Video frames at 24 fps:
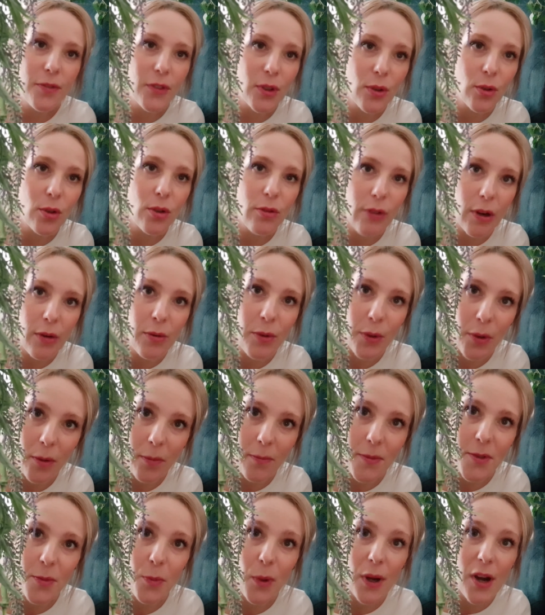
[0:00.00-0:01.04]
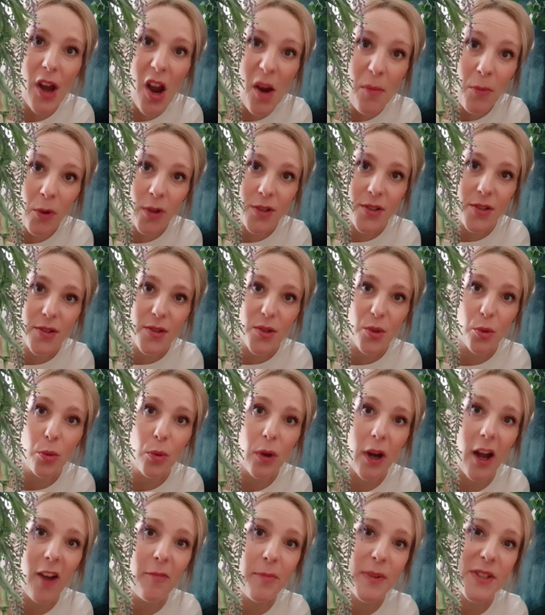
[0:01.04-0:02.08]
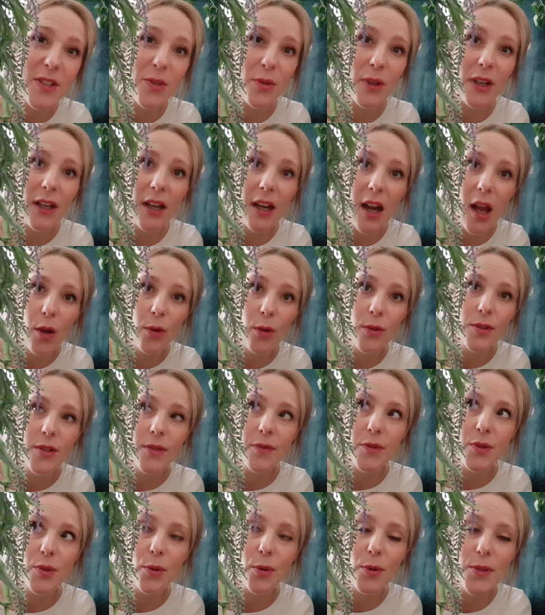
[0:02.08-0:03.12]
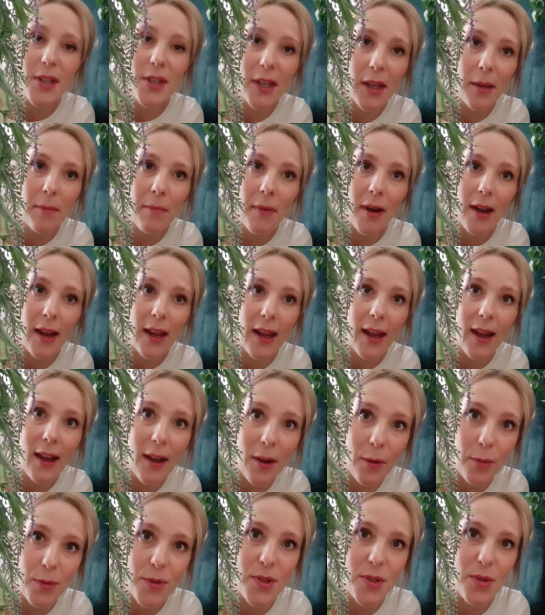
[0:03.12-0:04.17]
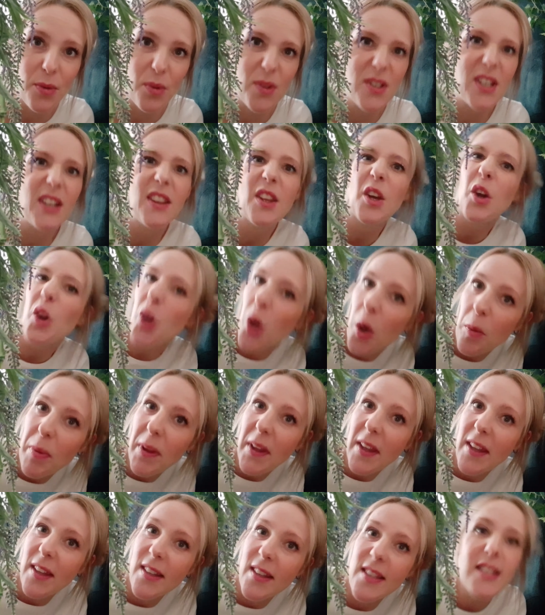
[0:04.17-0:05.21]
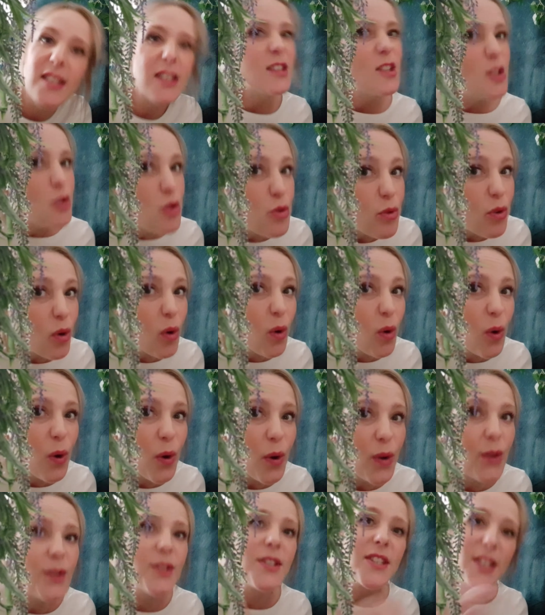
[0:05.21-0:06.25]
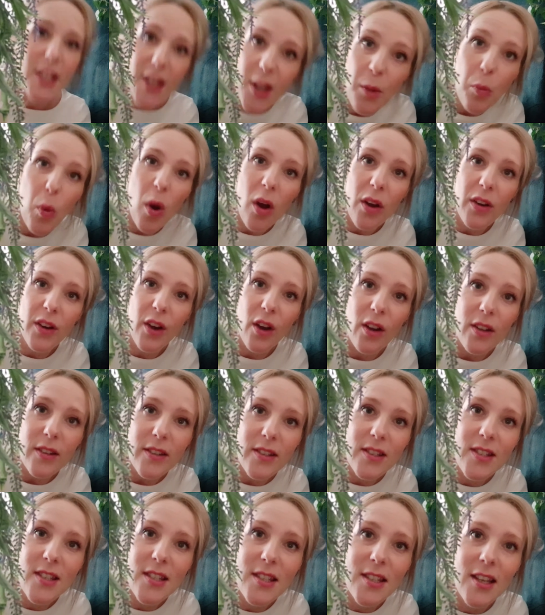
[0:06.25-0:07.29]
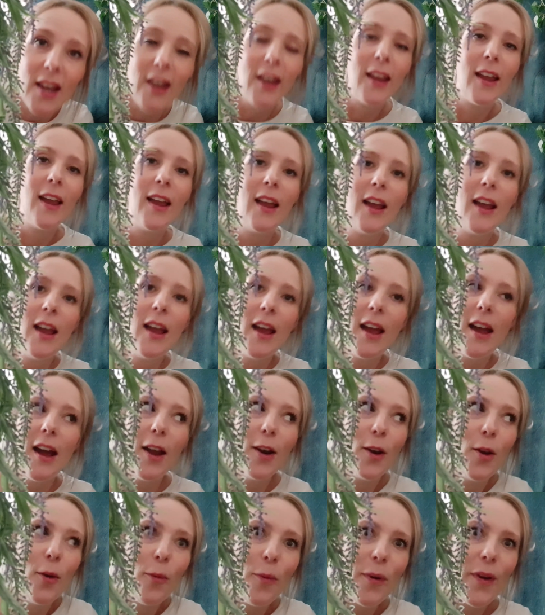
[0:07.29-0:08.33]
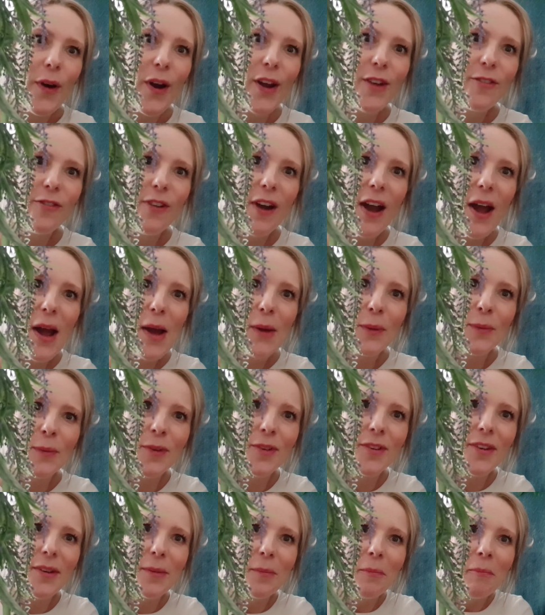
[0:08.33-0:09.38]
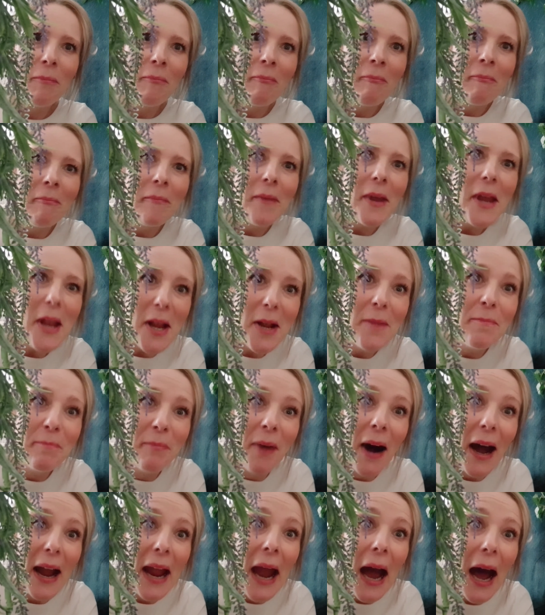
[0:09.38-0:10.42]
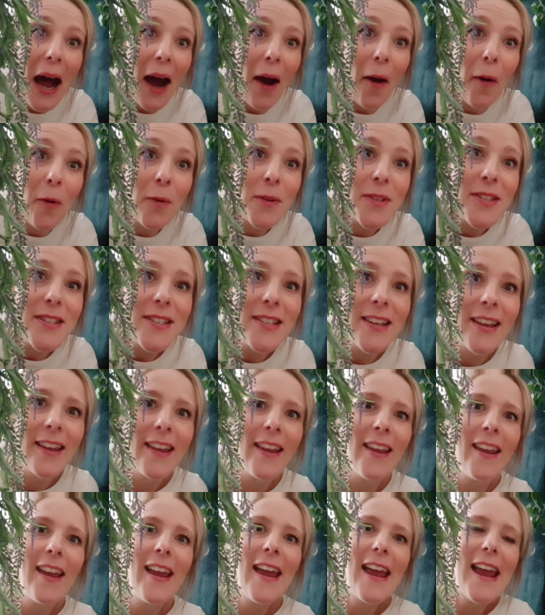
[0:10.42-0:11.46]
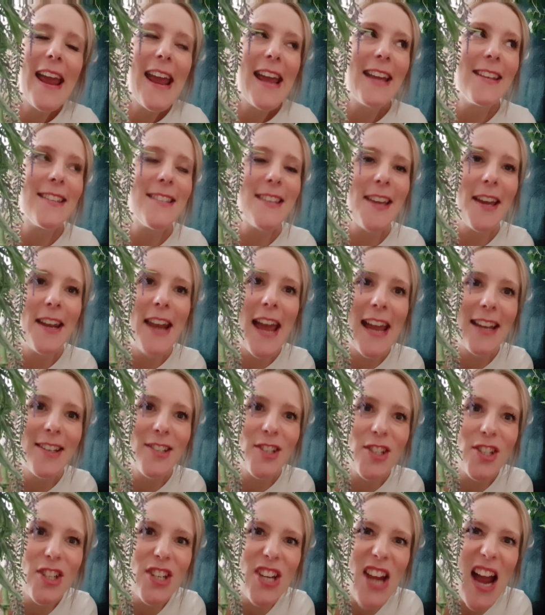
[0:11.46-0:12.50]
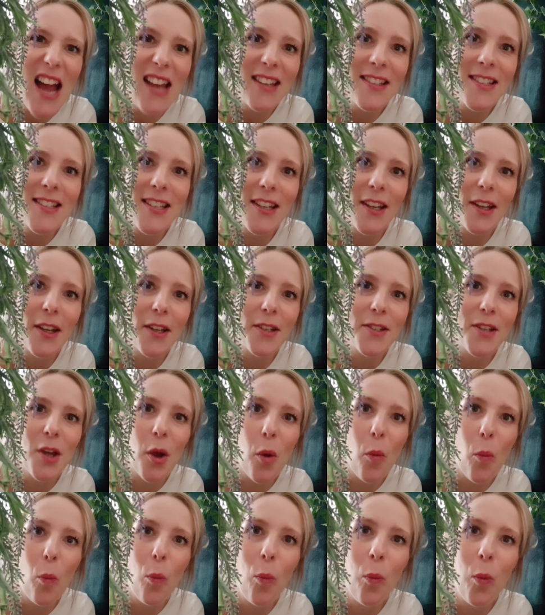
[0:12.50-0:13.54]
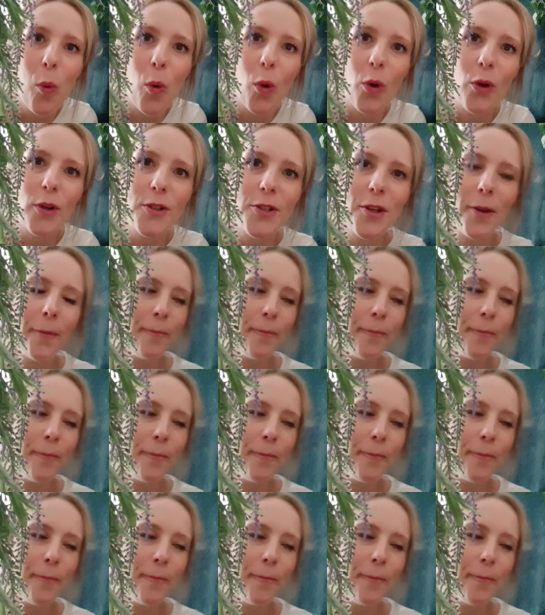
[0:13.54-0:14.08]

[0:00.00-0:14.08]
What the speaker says: your grown-ups, when I'm not at school, I've been doing loads of sorting in my house, sorting the cupboards and the drawers and the whatnots. And look what I found in my house. It's an enchanted wood.